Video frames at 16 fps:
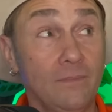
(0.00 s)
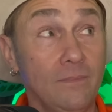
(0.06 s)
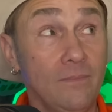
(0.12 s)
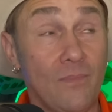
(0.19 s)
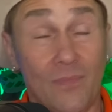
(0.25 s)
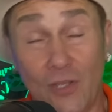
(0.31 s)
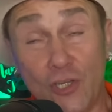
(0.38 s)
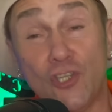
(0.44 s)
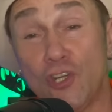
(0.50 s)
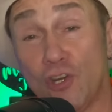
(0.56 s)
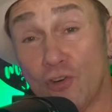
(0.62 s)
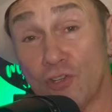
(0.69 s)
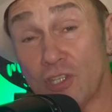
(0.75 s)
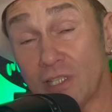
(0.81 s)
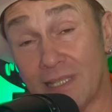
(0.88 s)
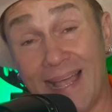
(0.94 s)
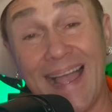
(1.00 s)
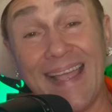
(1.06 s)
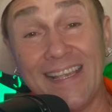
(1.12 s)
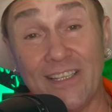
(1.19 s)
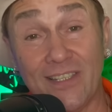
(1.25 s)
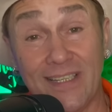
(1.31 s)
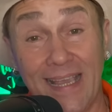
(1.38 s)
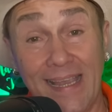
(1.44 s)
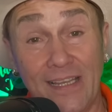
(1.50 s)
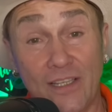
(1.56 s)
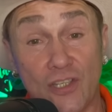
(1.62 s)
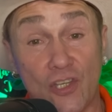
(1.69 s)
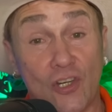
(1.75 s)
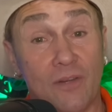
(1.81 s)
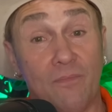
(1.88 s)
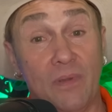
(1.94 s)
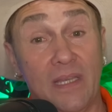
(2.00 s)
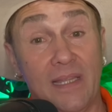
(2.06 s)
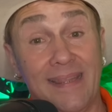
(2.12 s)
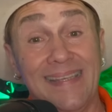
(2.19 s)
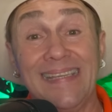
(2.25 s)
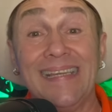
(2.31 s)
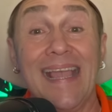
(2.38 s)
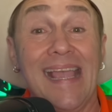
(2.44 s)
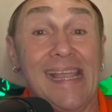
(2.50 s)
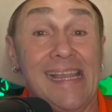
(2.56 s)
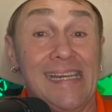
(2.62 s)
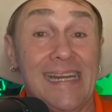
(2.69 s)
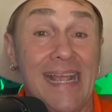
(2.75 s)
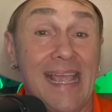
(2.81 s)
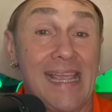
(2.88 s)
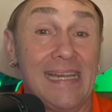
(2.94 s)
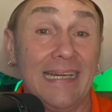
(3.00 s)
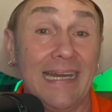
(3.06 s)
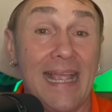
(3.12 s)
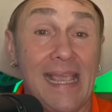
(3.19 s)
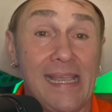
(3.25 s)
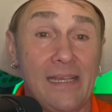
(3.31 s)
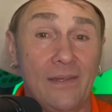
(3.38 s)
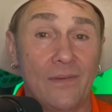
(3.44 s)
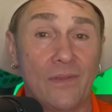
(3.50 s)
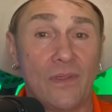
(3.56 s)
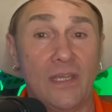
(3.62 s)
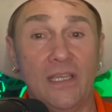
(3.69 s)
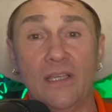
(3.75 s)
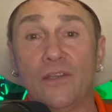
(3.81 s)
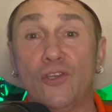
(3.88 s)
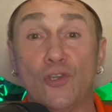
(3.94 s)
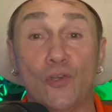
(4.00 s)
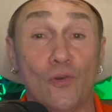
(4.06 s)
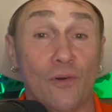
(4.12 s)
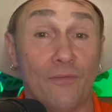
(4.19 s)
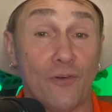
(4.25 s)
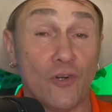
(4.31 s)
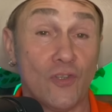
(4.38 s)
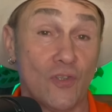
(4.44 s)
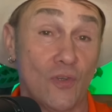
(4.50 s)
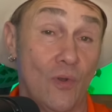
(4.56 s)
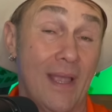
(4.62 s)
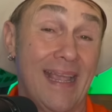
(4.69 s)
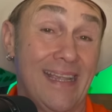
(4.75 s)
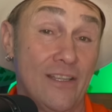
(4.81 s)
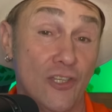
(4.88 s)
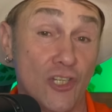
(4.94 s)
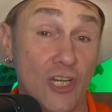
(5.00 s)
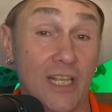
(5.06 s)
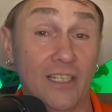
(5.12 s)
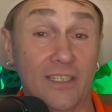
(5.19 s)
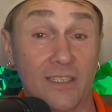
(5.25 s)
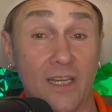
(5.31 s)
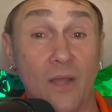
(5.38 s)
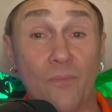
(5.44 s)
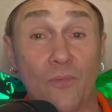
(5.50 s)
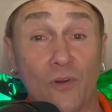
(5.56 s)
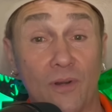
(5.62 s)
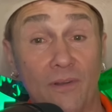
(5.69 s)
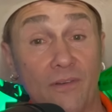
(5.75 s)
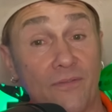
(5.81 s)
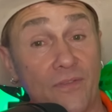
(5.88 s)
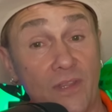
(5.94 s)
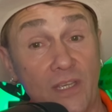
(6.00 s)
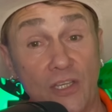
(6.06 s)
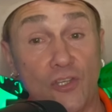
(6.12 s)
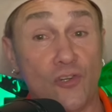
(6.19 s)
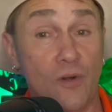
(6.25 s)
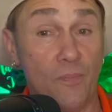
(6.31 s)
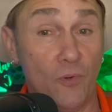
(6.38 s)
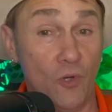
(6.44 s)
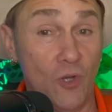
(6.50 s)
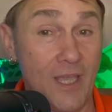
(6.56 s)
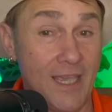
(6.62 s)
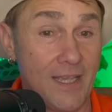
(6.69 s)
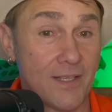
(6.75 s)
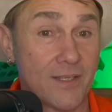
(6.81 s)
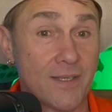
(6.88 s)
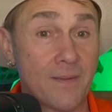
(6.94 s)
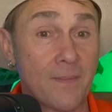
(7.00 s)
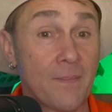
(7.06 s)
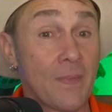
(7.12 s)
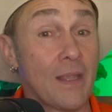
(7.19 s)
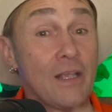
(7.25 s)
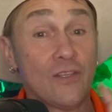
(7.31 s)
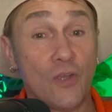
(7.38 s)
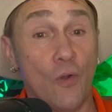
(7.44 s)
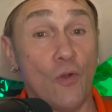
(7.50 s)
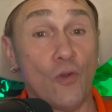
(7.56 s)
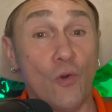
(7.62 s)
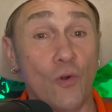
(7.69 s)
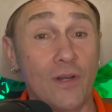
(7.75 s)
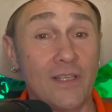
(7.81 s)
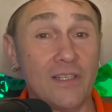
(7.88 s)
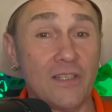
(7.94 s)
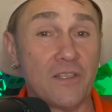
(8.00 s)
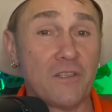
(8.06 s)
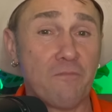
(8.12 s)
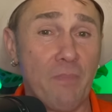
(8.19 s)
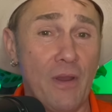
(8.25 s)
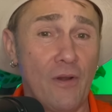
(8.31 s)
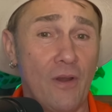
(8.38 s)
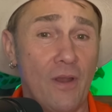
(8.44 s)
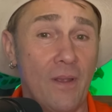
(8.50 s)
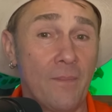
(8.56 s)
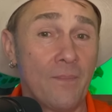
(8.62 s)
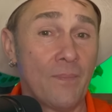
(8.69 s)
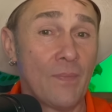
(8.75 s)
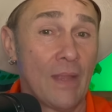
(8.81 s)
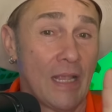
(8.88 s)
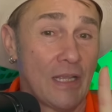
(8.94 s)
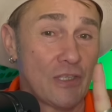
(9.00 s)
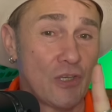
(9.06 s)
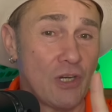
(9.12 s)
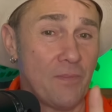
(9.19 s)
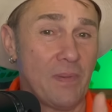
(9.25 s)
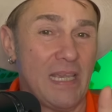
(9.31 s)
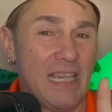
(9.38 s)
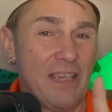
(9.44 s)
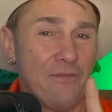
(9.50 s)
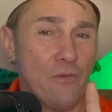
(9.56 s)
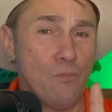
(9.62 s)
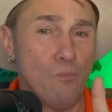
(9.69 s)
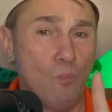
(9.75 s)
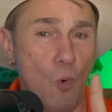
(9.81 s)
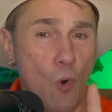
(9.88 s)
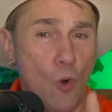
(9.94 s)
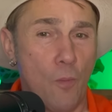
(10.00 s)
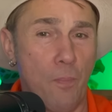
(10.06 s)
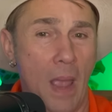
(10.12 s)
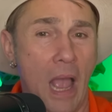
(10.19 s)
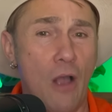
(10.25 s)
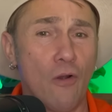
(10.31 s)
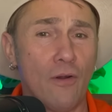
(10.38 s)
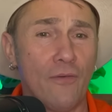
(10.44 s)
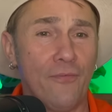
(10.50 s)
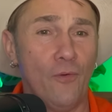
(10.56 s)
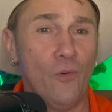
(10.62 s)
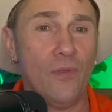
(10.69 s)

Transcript: this year's Lion's Gate is going to be the 888, the universal angelic number of the 888s. So according to Spirit, it's going to be even more powerful